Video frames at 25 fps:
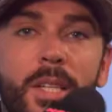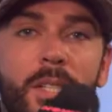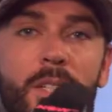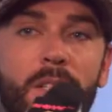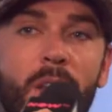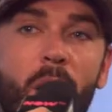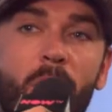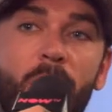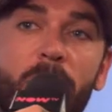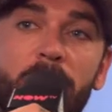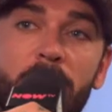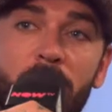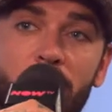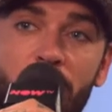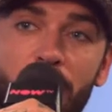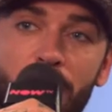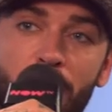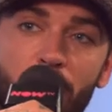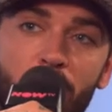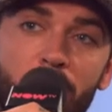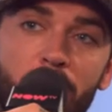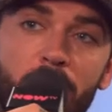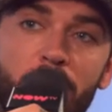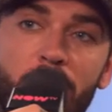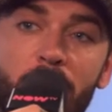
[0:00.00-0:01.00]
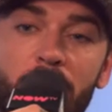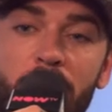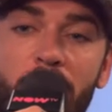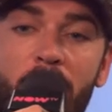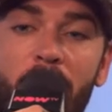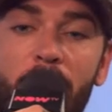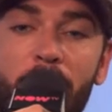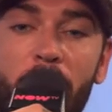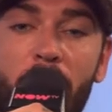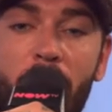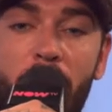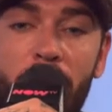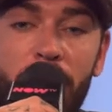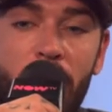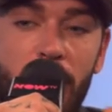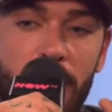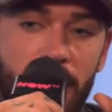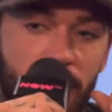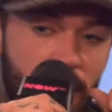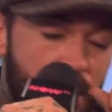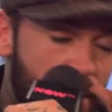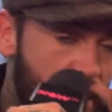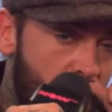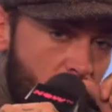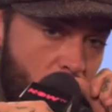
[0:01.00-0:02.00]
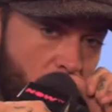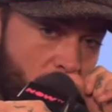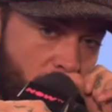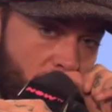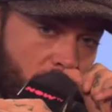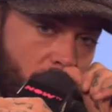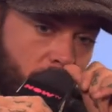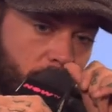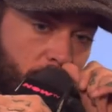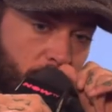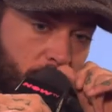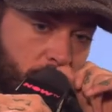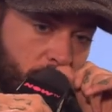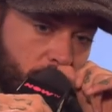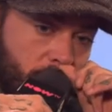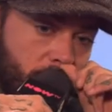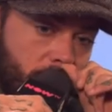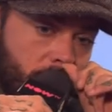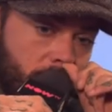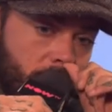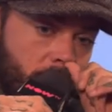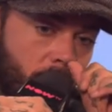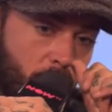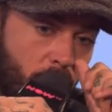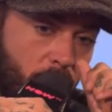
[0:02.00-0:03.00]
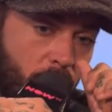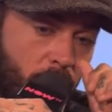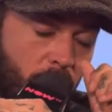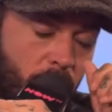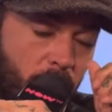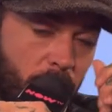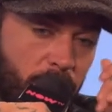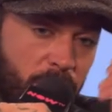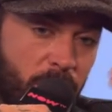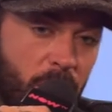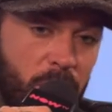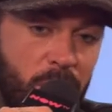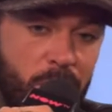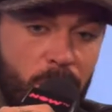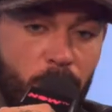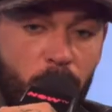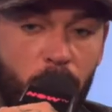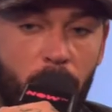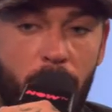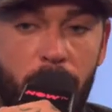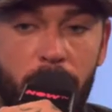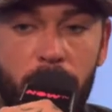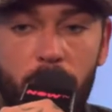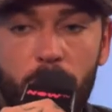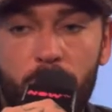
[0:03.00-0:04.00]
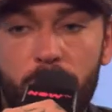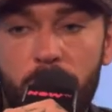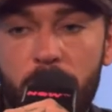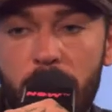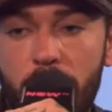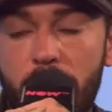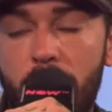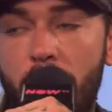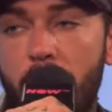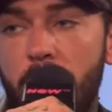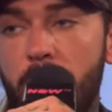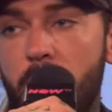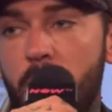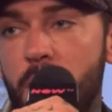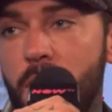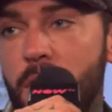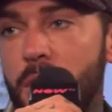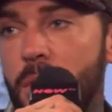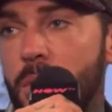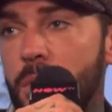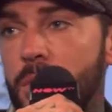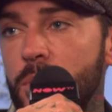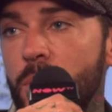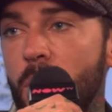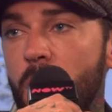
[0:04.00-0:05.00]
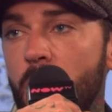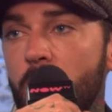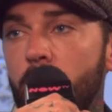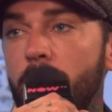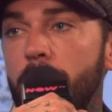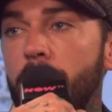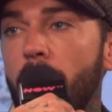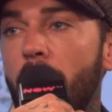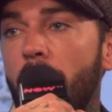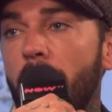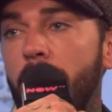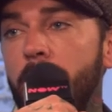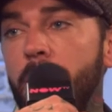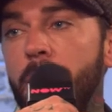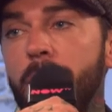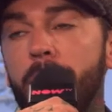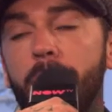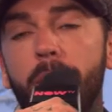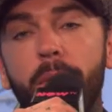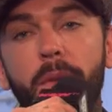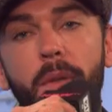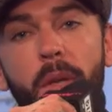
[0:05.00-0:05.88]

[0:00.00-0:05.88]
So obviously the book's just come out. I've actually got a fashion brand launching later this year as well in May,